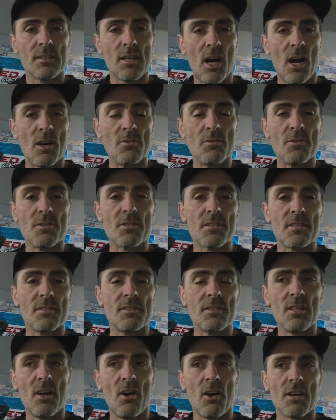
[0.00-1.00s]
coats.
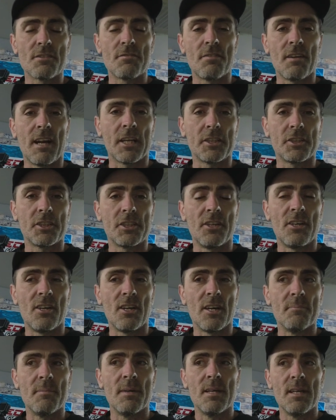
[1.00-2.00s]
Nice flash
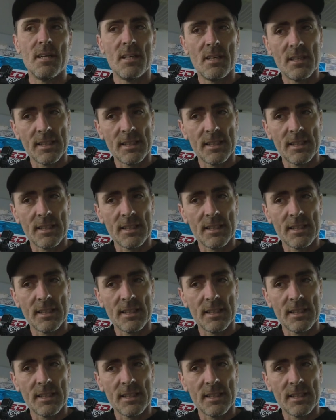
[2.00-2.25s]
time.